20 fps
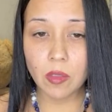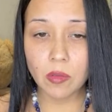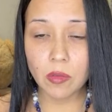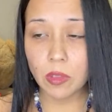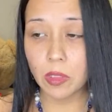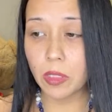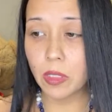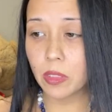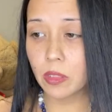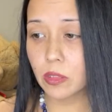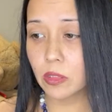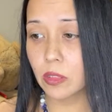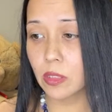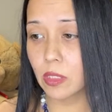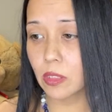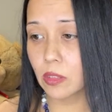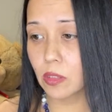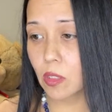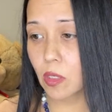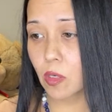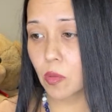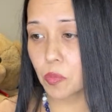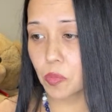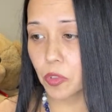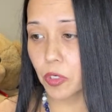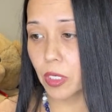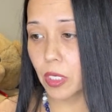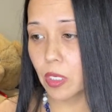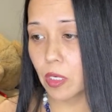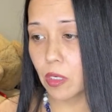yes, that's called
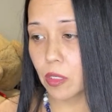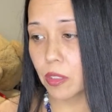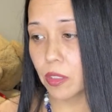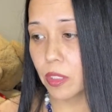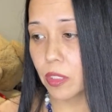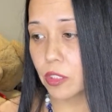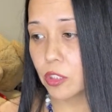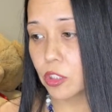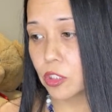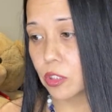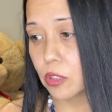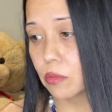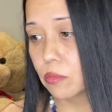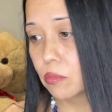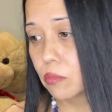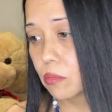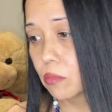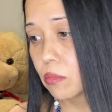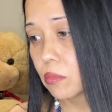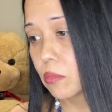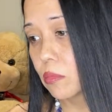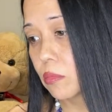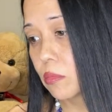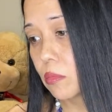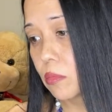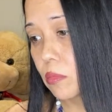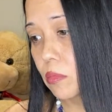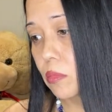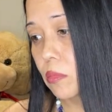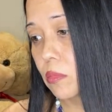precognition.
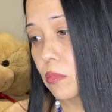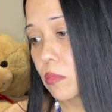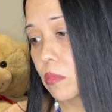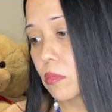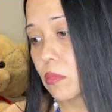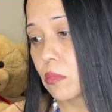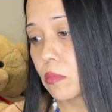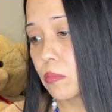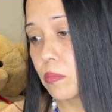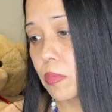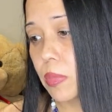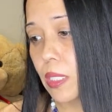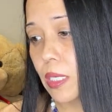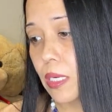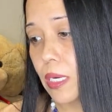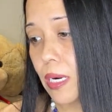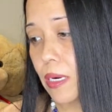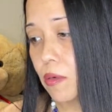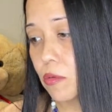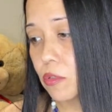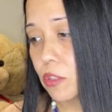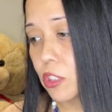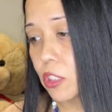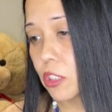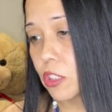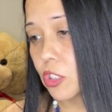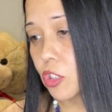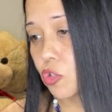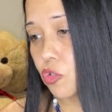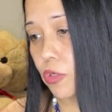But I don't
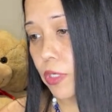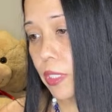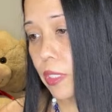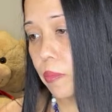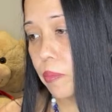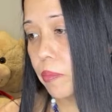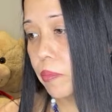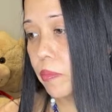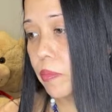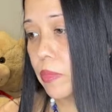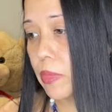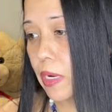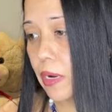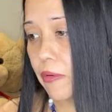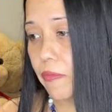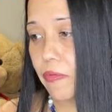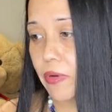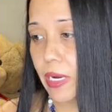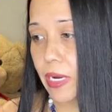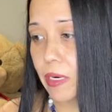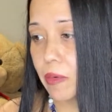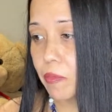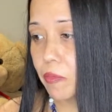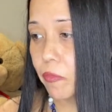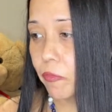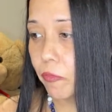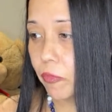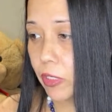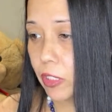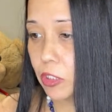just dream. I've had
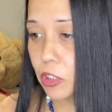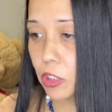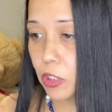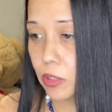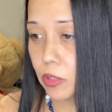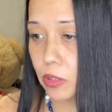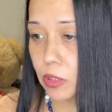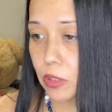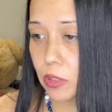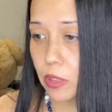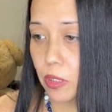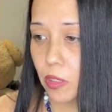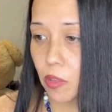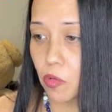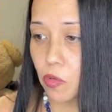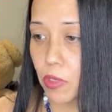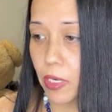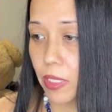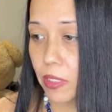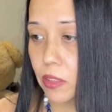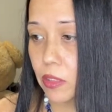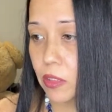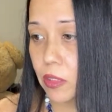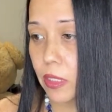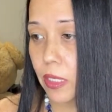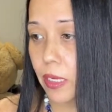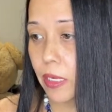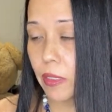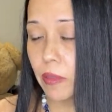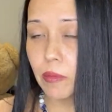visions in awake
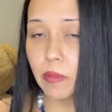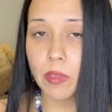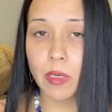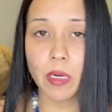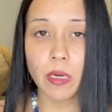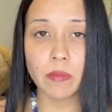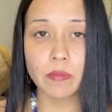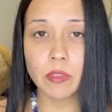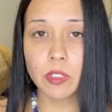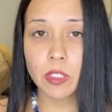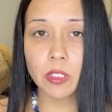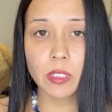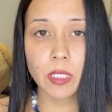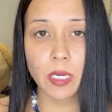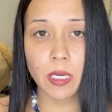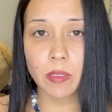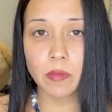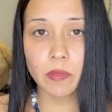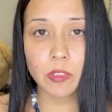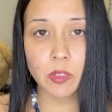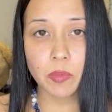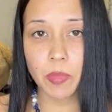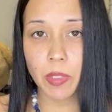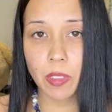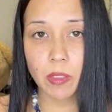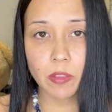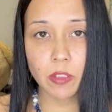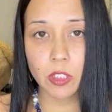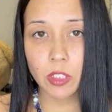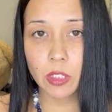state. I've just had
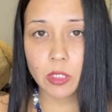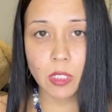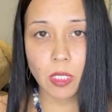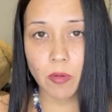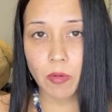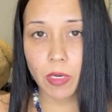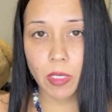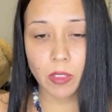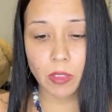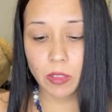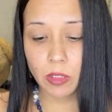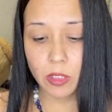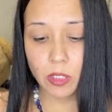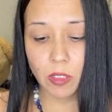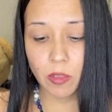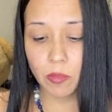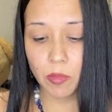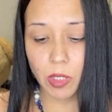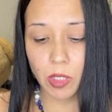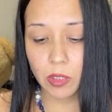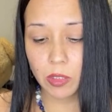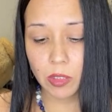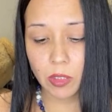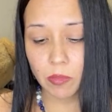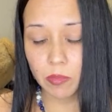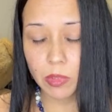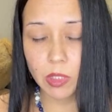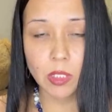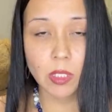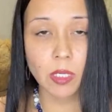spirit just directly tell me
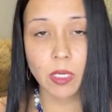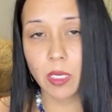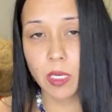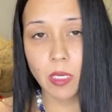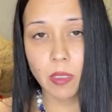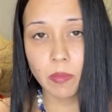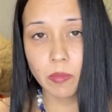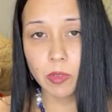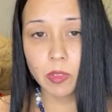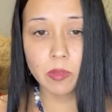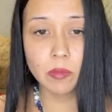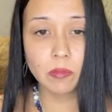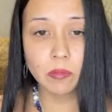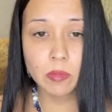something's going to happen.